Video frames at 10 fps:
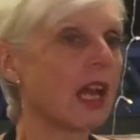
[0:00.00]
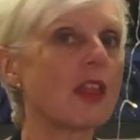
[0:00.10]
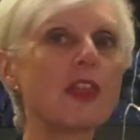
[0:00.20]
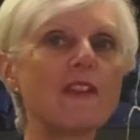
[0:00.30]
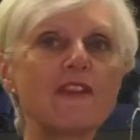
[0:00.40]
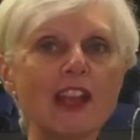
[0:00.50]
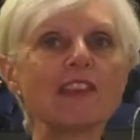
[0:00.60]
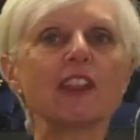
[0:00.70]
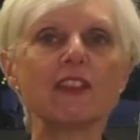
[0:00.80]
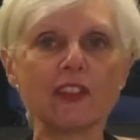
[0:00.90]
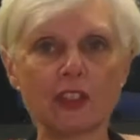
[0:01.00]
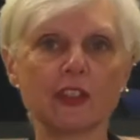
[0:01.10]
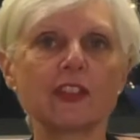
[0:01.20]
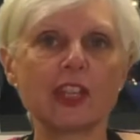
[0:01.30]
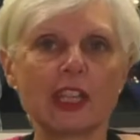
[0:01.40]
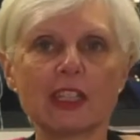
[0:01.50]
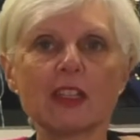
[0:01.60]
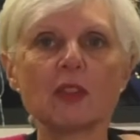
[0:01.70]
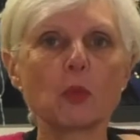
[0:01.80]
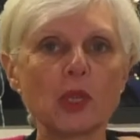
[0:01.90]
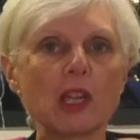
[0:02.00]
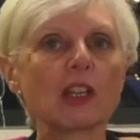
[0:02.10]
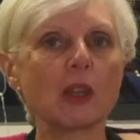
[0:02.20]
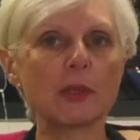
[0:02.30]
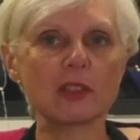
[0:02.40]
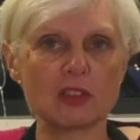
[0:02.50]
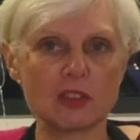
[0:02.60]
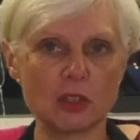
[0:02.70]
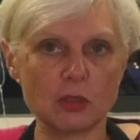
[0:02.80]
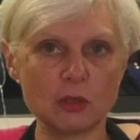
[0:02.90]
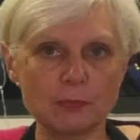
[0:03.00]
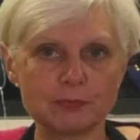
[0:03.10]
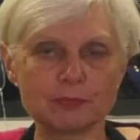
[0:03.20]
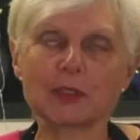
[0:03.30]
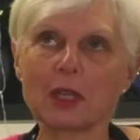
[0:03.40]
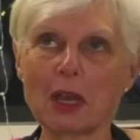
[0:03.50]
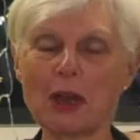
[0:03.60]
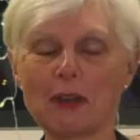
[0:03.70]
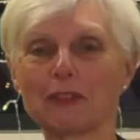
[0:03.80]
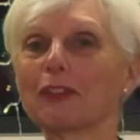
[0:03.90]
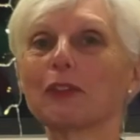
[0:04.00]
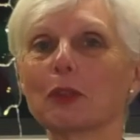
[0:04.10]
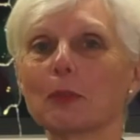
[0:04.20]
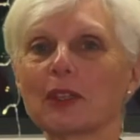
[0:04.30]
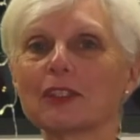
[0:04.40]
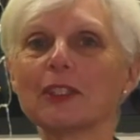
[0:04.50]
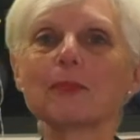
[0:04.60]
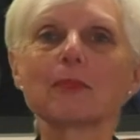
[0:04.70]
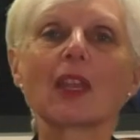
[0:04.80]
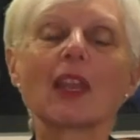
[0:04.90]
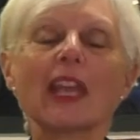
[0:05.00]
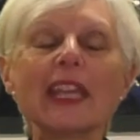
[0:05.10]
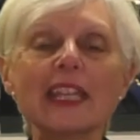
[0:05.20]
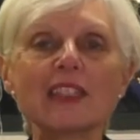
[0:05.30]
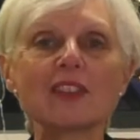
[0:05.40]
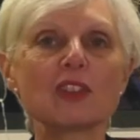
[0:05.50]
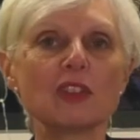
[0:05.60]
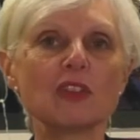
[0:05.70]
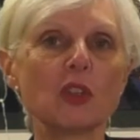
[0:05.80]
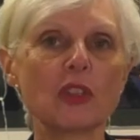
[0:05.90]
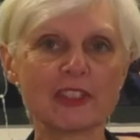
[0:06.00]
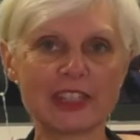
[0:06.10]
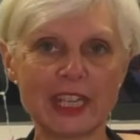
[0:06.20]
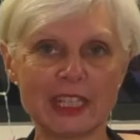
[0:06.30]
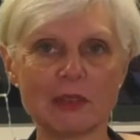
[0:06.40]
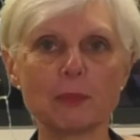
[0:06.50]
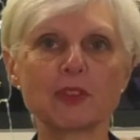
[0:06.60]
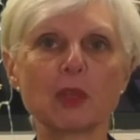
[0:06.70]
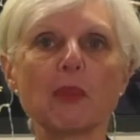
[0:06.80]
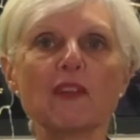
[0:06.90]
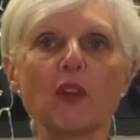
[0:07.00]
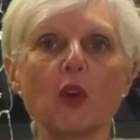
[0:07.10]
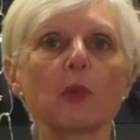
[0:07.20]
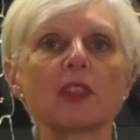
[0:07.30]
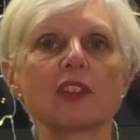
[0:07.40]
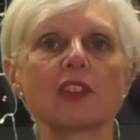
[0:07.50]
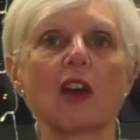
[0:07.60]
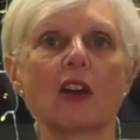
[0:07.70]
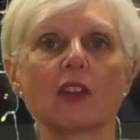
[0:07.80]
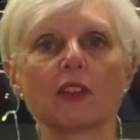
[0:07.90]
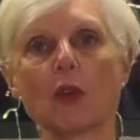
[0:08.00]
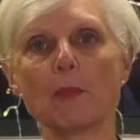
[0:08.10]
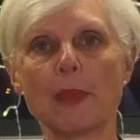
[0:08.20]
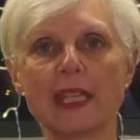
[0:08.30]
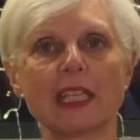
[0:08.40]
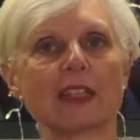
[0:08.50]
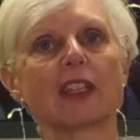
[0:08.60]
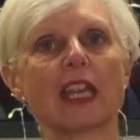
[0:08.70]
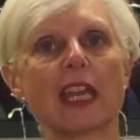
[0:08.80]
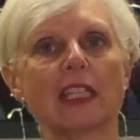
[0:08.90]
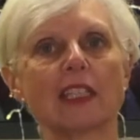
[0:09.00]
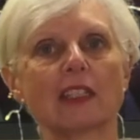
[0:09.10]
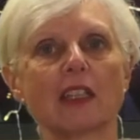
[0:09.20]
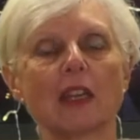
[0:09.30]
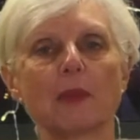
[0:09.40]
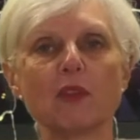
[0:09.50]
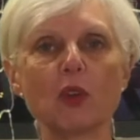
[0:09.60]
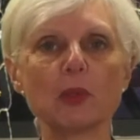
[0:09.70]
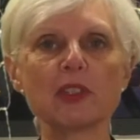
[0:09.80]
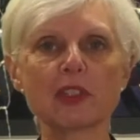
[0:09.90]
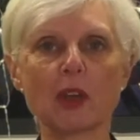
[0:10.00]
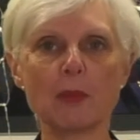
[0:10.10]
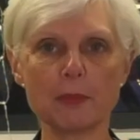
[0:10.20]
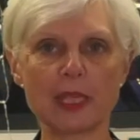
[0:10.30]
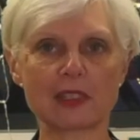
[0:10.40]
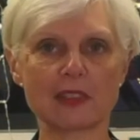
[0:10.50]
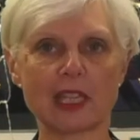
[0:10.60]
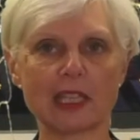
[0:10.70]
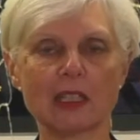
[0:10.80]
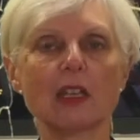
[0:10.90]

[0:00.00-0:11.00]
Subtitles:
the very first thing that we are going to do after doing the butter is to do the tin. So before we start on making the cake, before we start mixing,